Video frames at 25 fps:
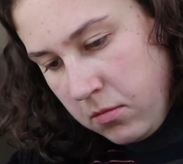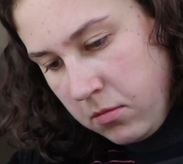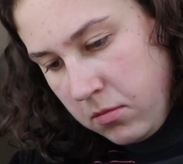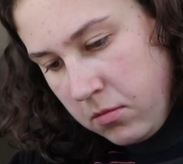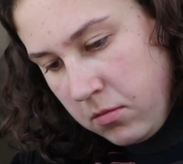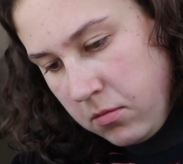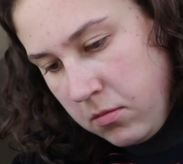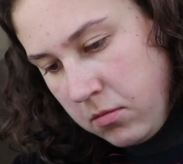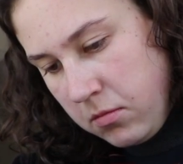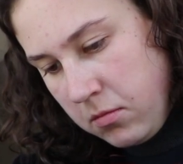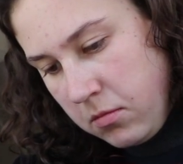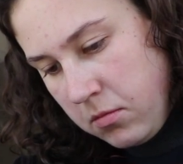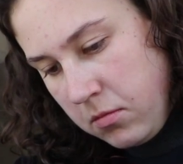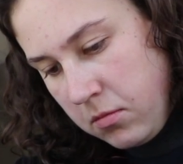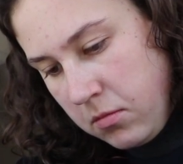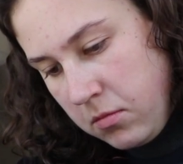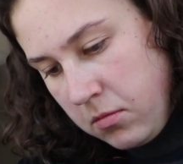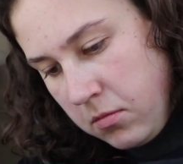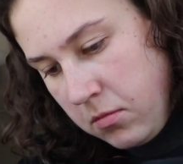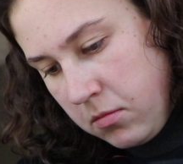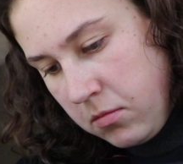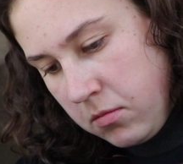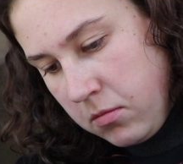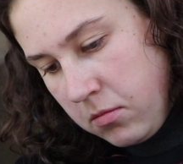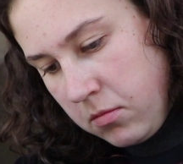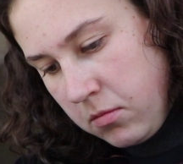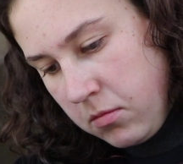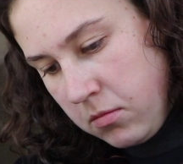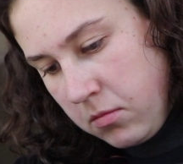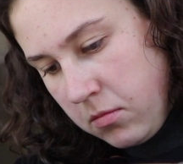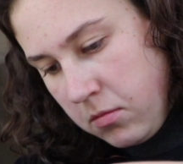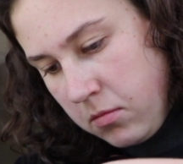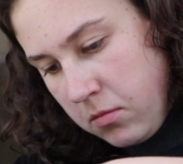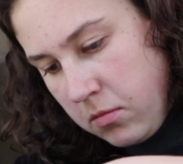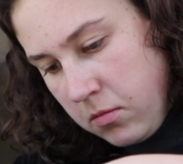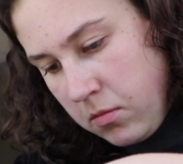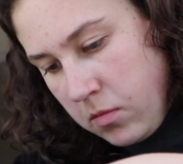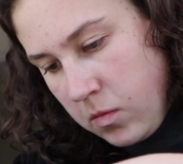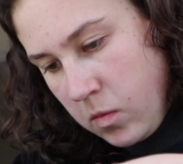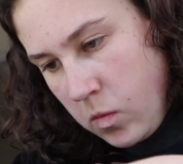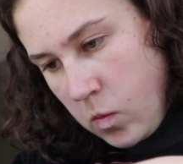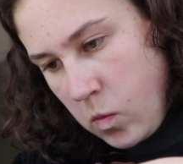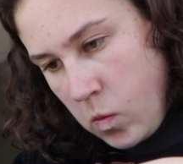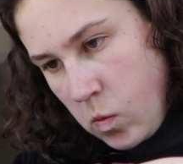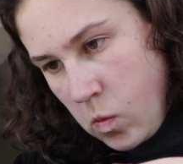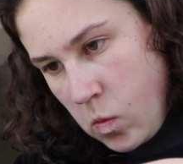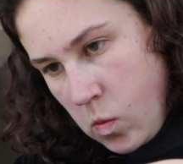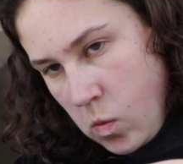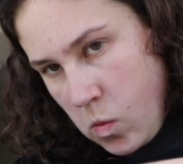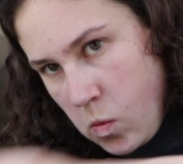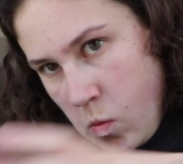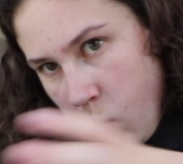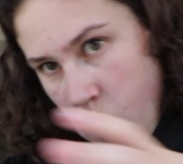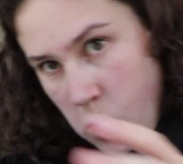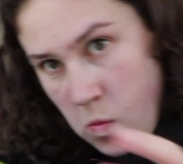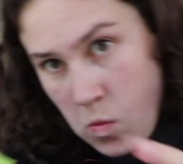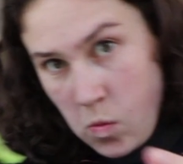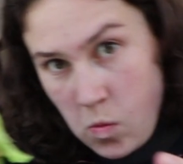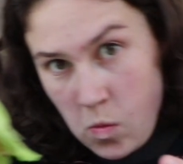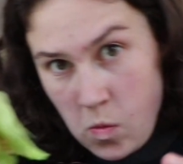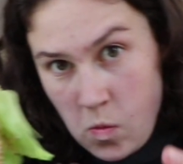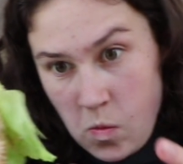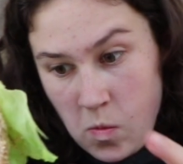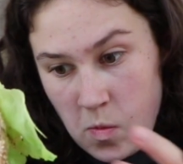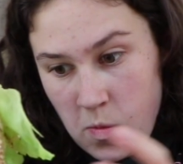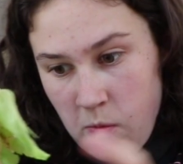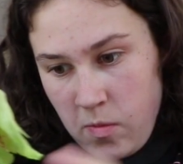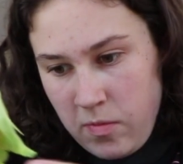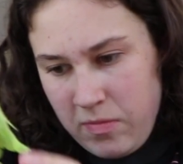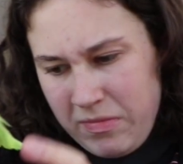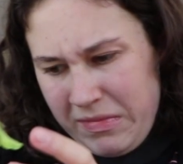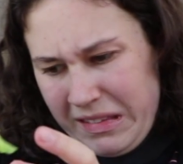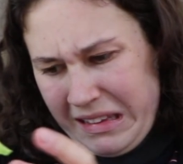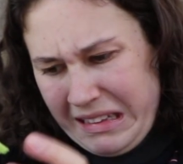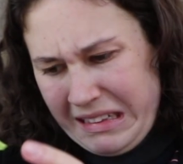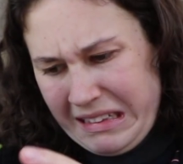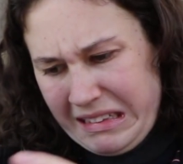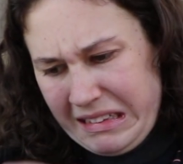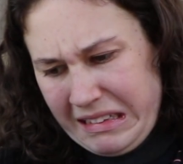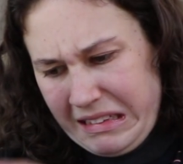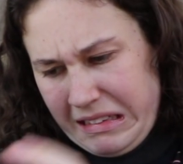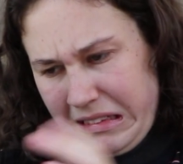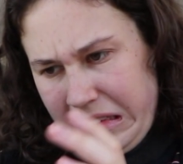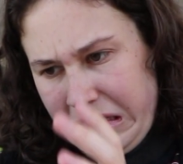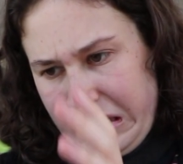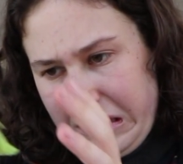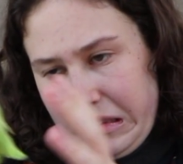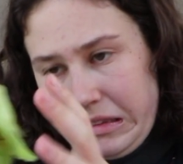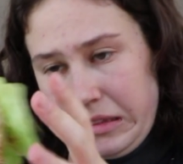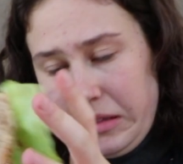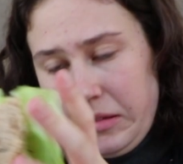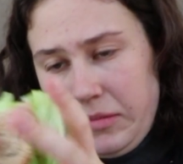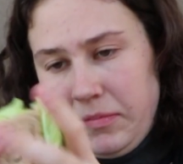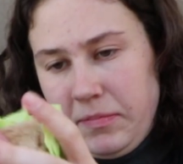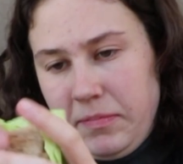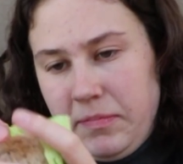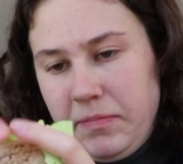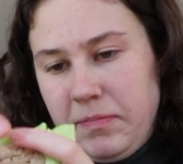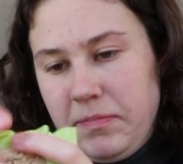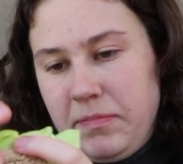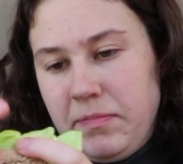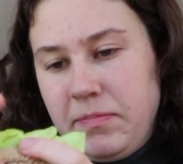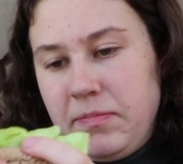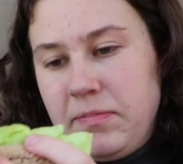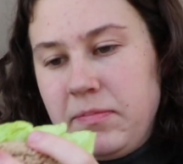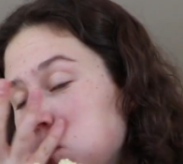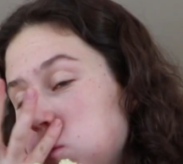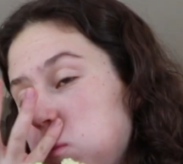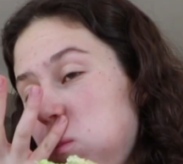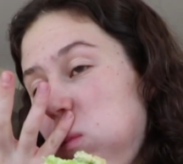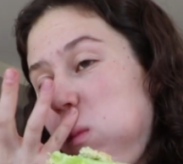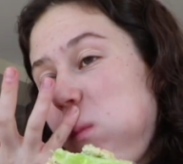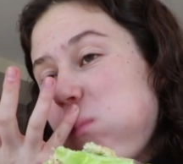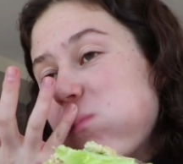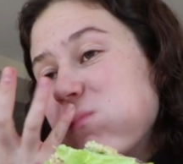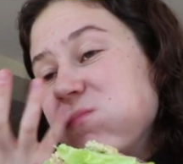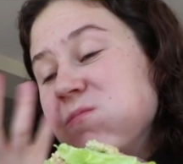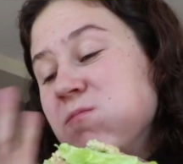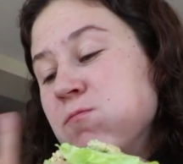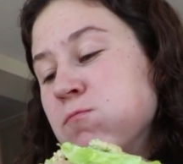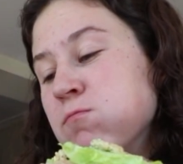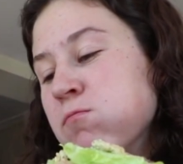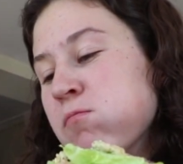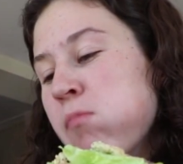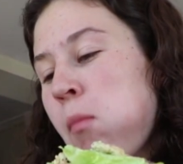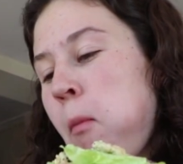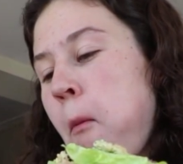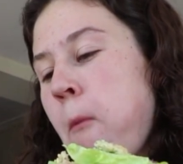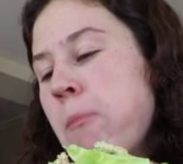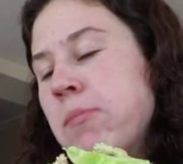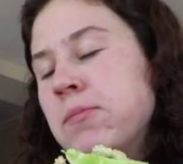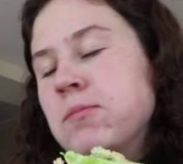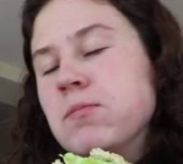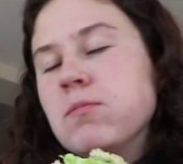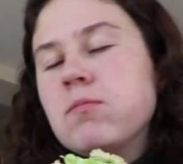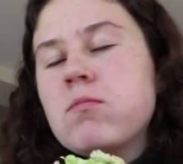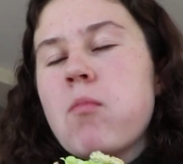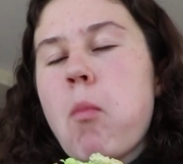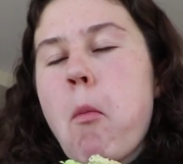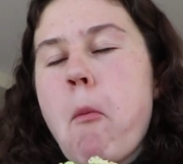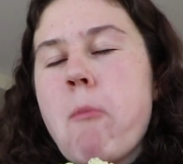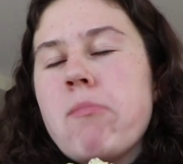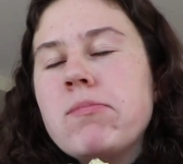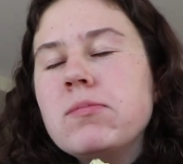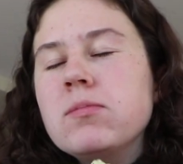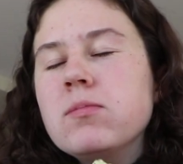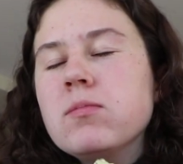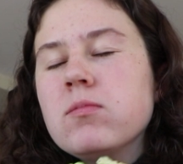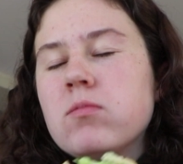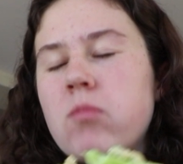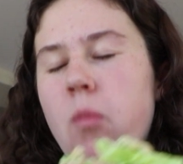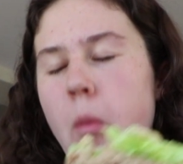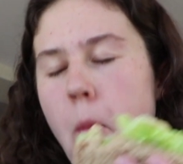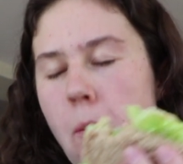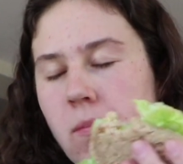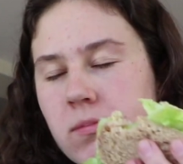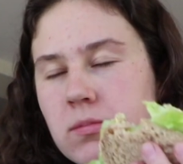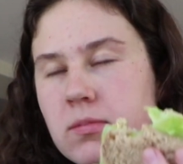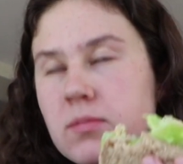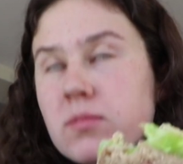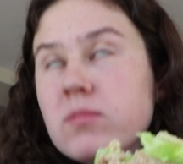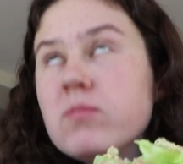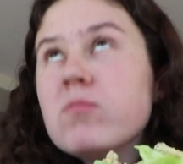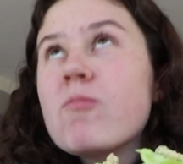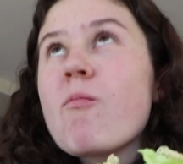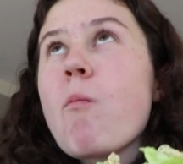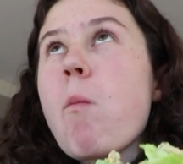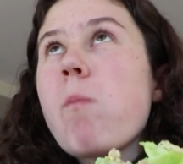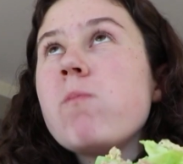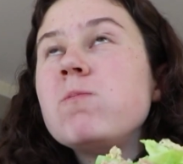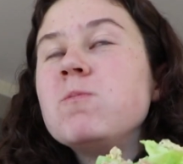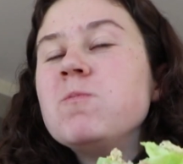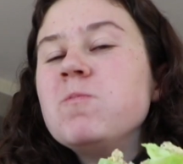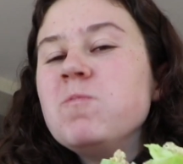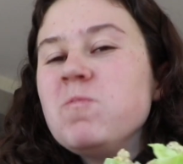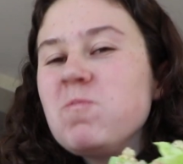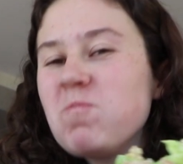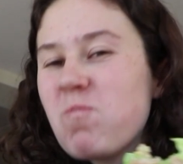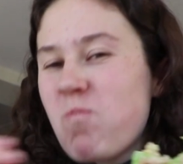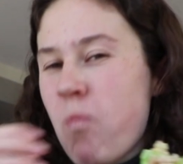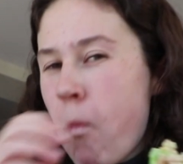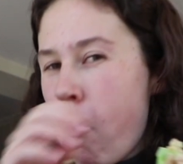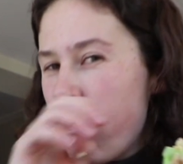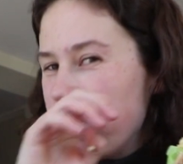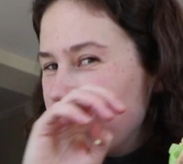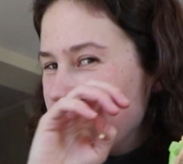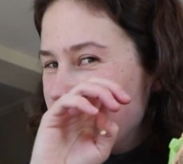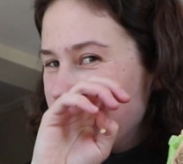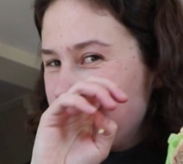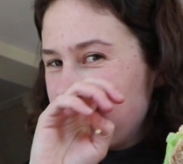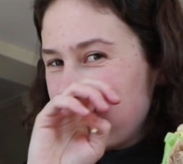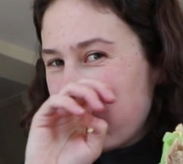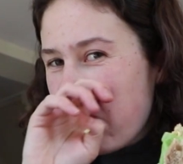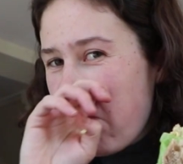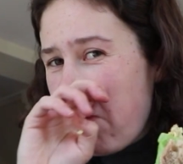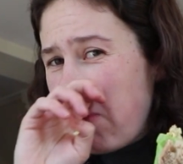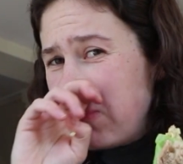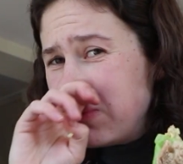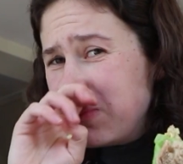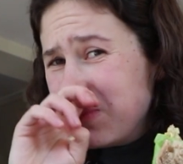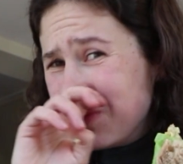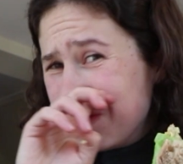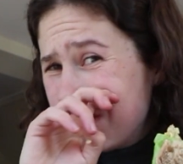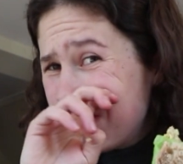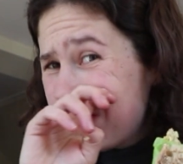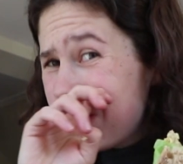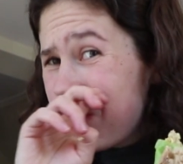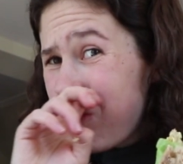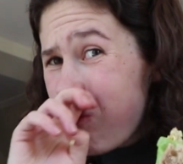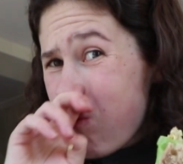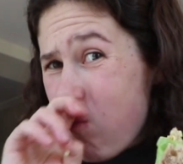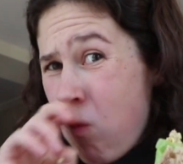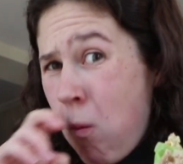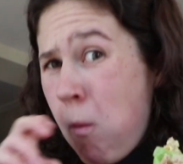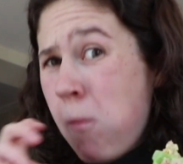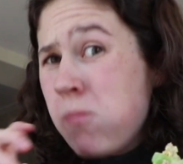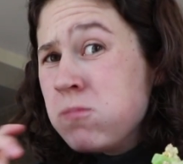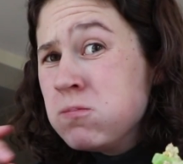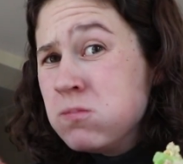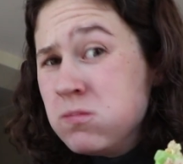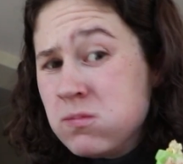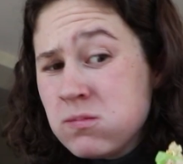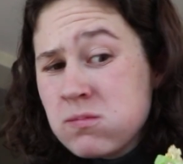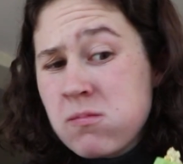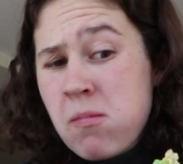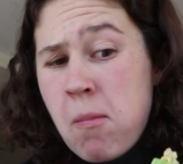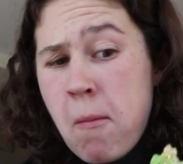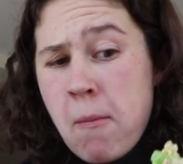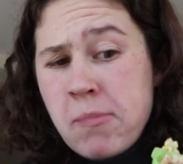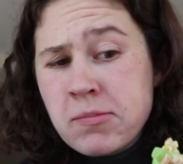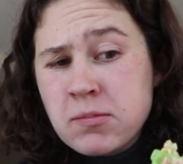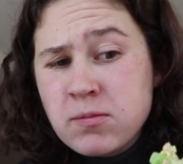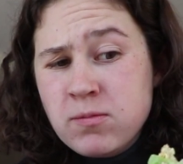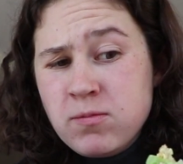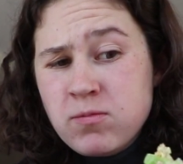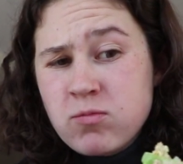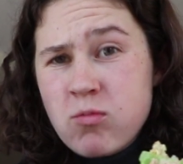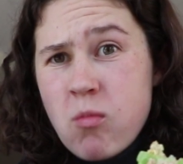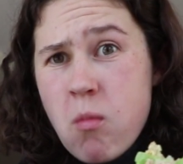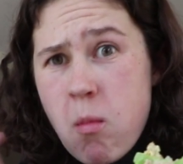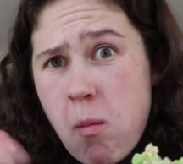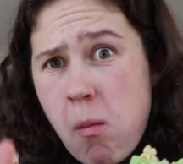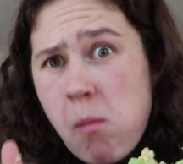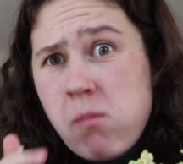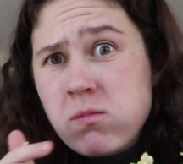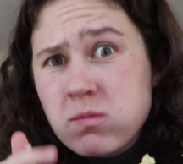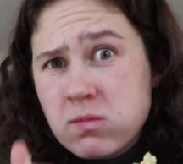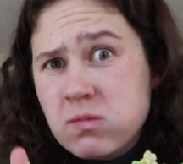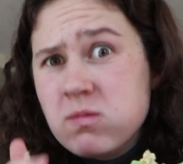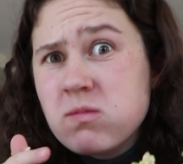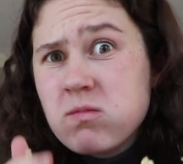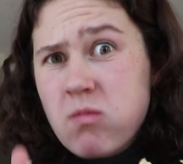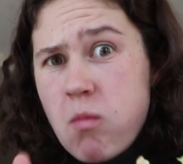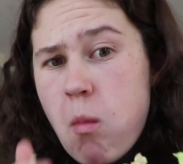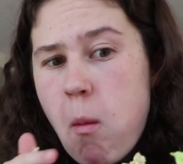purposes, which kind of made it all fall out a little bit. But this is so delicious. I'll try to make a healthier version with maybe just avocado instead of like half avo, half